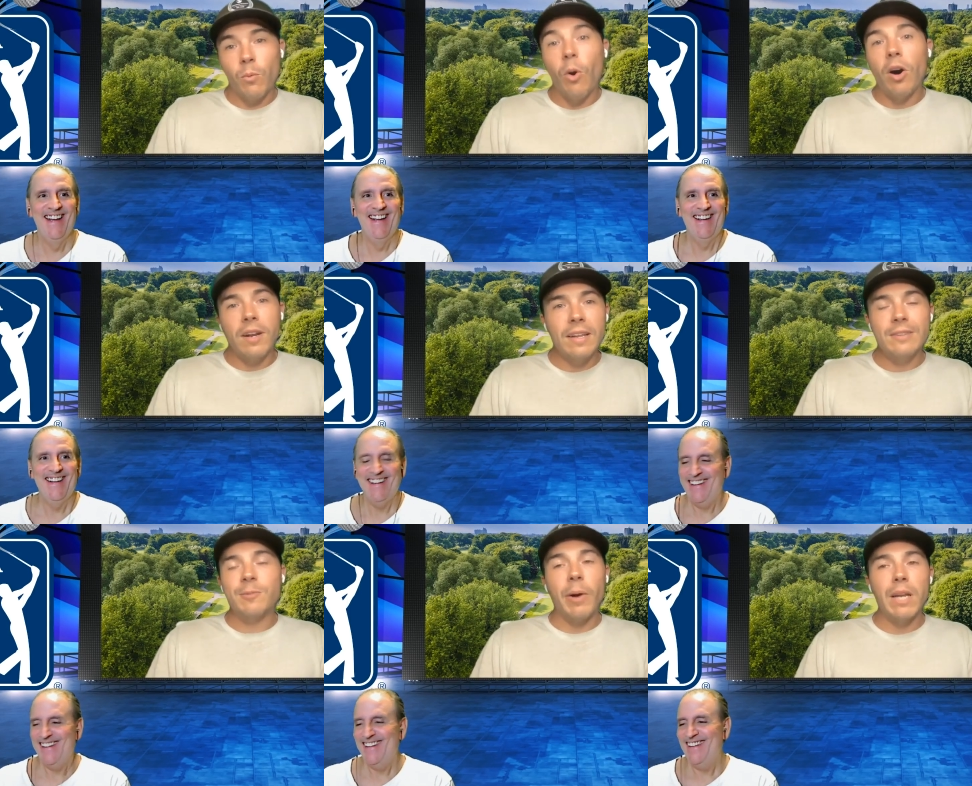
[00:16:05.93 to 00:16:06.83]
Speaker 1: won in
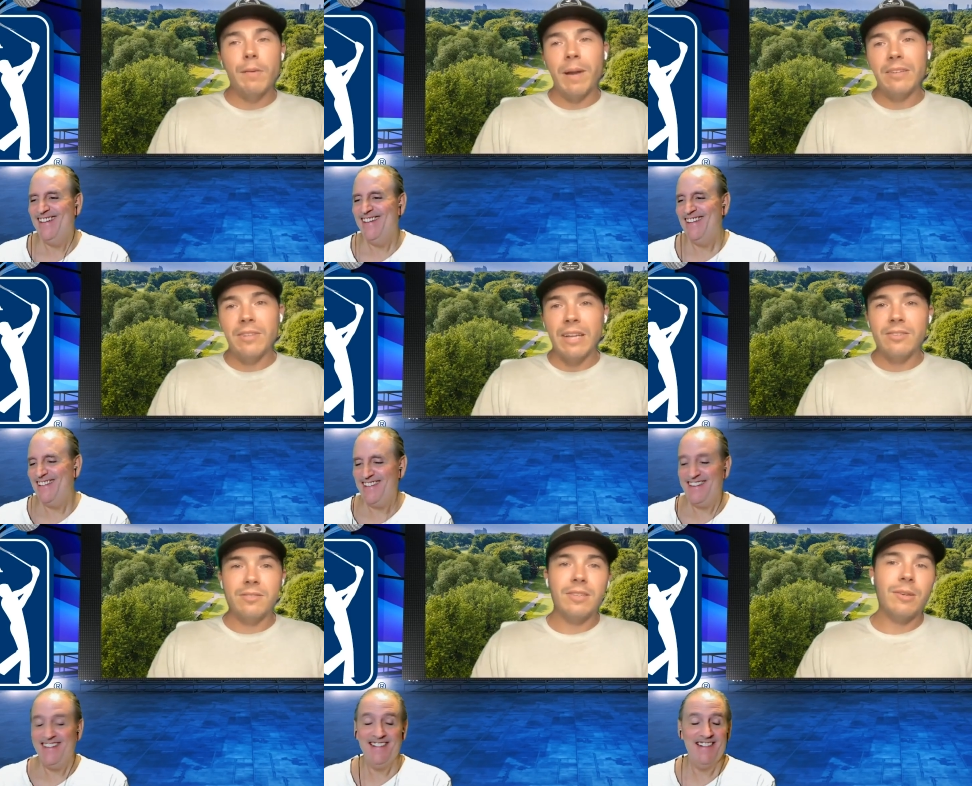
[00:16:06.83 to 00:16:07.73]
spite of I, I
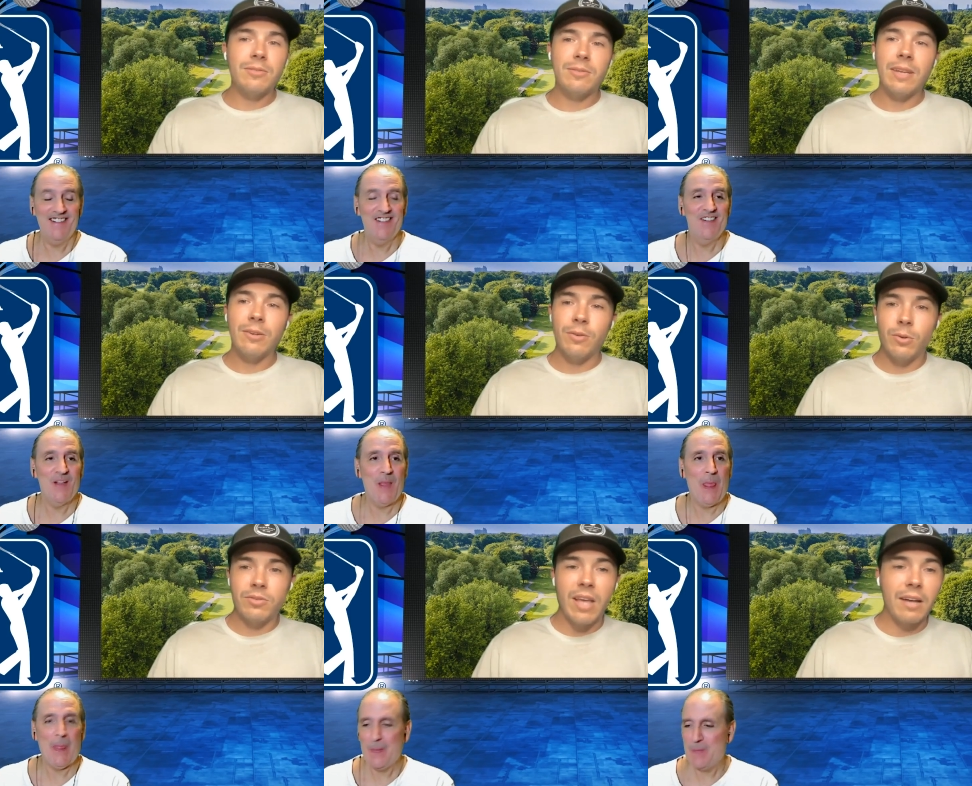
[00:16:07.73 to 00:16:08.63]
just you know I don't know
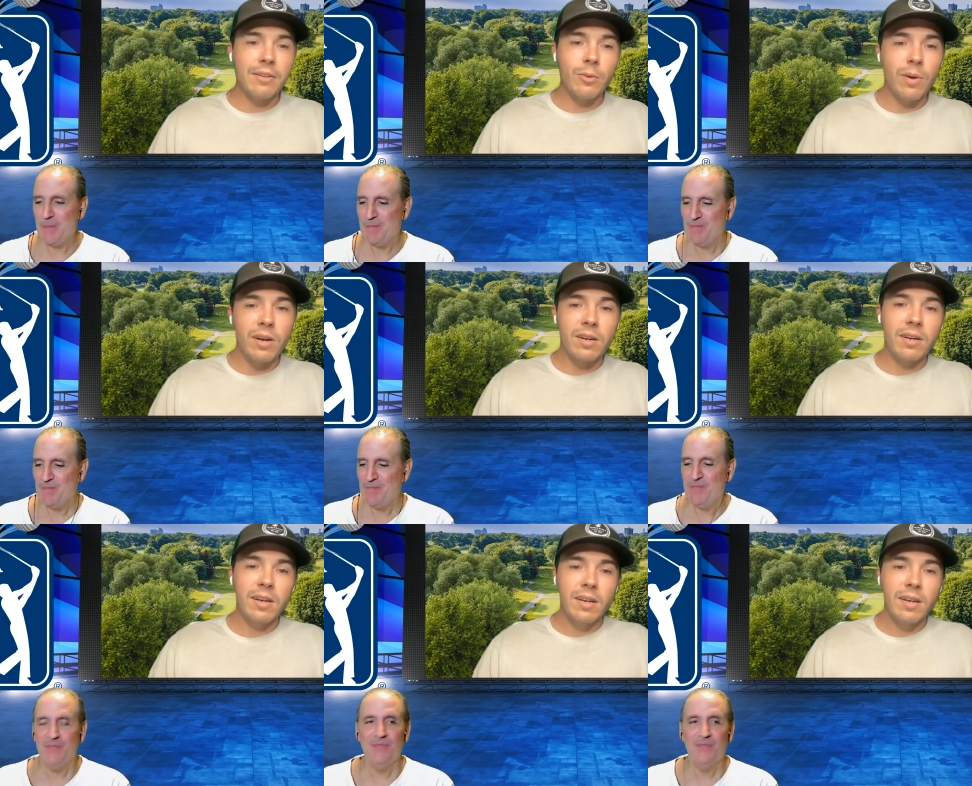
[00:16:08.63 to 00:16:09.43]
exactly where